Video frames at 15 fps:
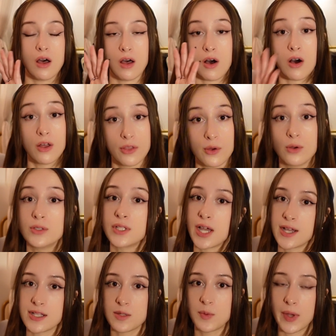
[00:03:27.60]
all those
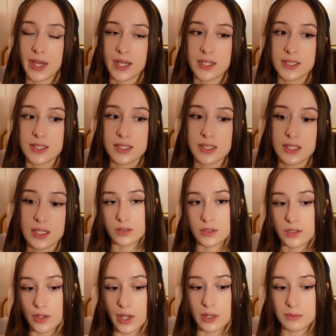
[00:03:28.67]
aspects.
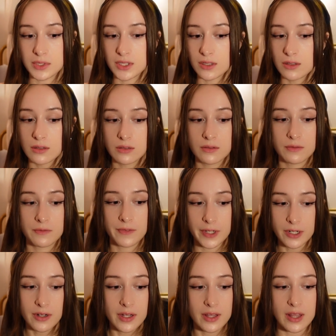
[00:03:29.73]
So yeah, I'm still
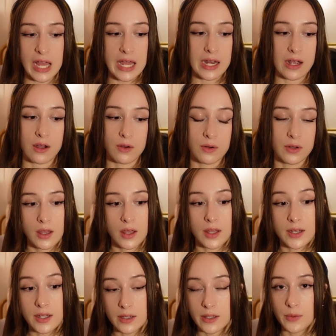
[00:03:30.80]
figuring that out
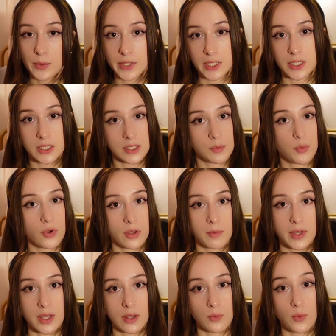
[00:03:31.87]
and dealing with the
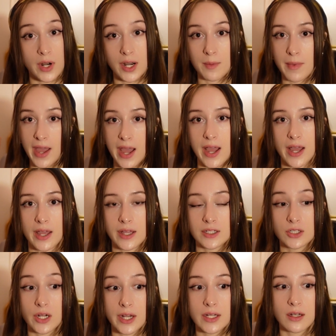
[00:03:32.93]
disappointment and where I'm at and
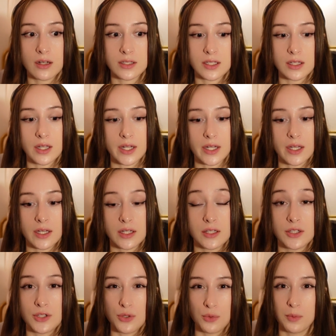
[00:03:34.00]
trying not to let it
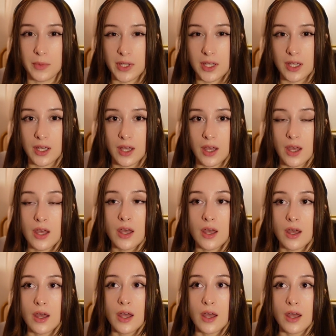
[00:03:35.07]
consume me
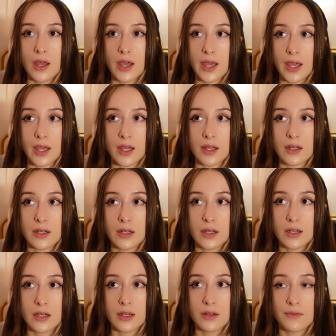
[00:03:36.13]
and
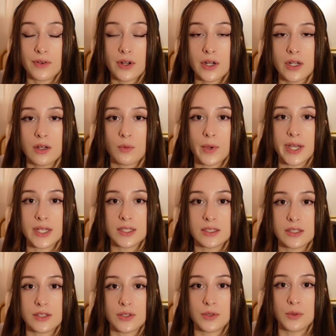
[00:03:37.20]
figuring out
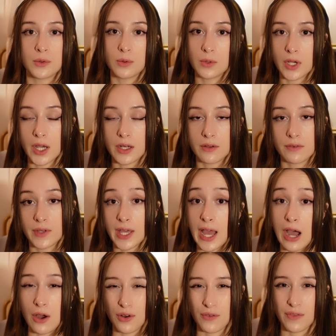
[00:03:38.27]
ways to kind of get
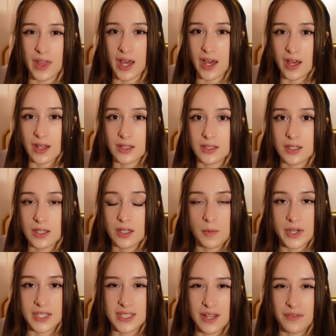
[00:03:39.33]
out of that.
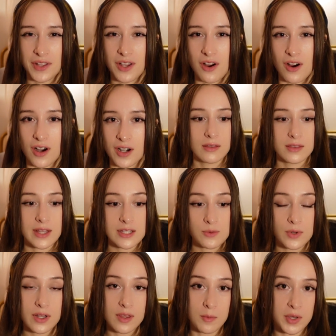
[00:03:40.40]
But it's definitely hard. That's
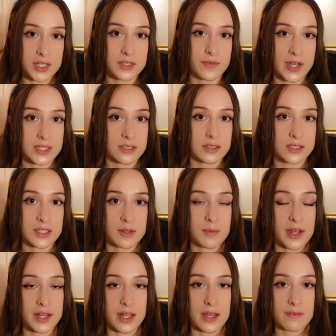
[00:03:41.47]
one of the biggest factors in
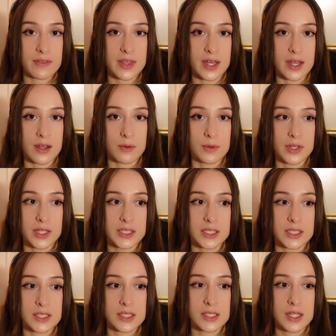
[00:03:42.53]
my life that really
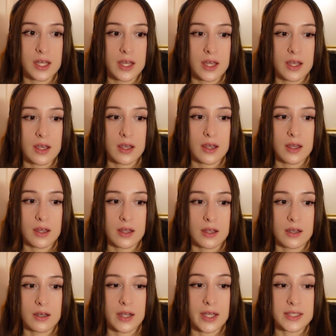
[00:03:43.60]
just
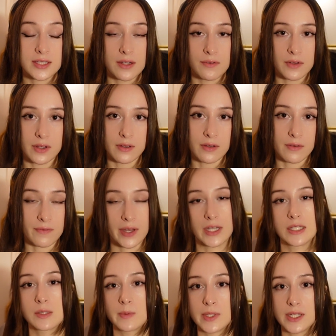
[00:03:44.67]
negatively
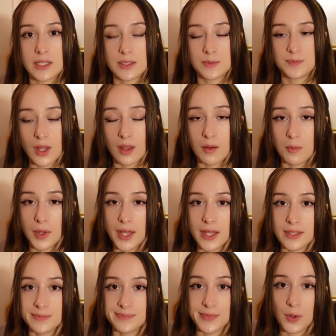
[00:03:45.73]
affects me.
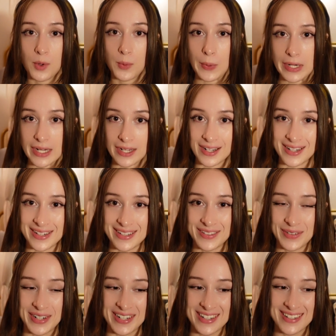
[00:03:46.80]
But we're working on it.
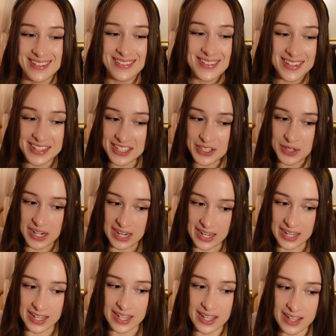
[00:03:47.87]
We're gonna
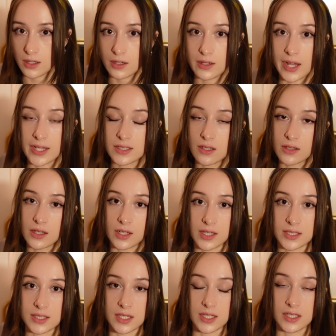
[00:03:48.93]
try. Next on the
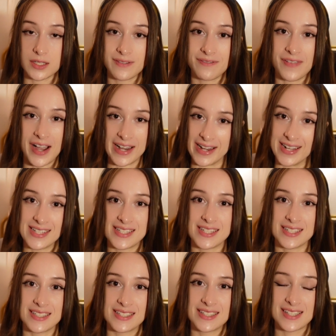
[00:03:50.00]
list is
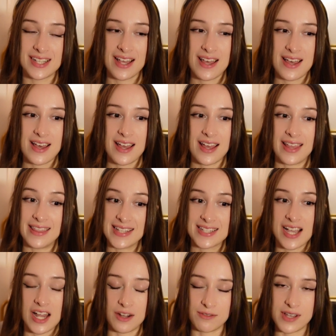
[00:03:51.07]
finances, and this
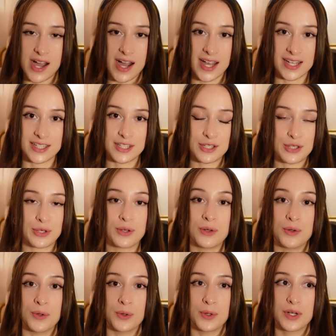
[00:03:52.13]
kind of ties
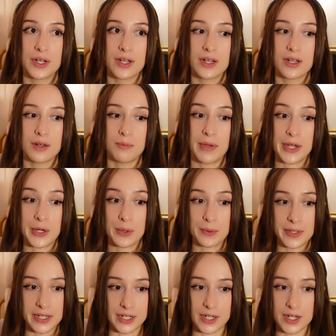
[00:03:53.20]
to my
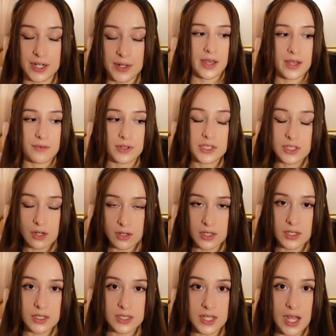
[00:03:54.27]
career. And for
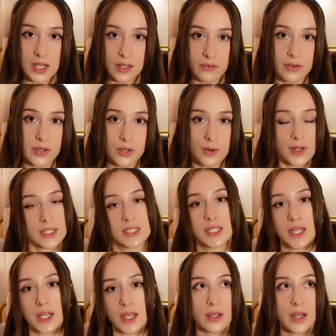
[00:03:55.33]
starters, I live in New York
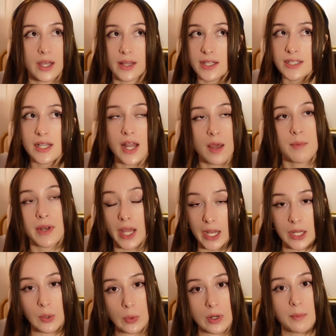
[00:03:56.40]
City, and this can happen
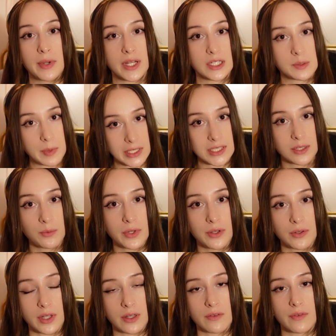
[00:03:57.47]
anywhere, but especially when you
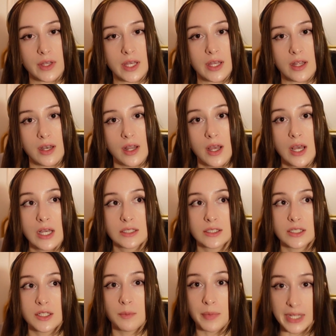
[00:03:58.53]
live in
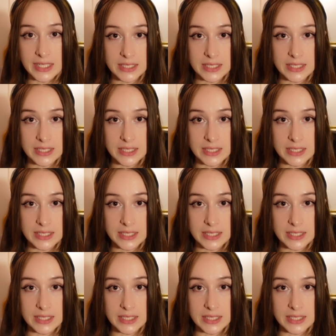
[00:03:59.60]
such a big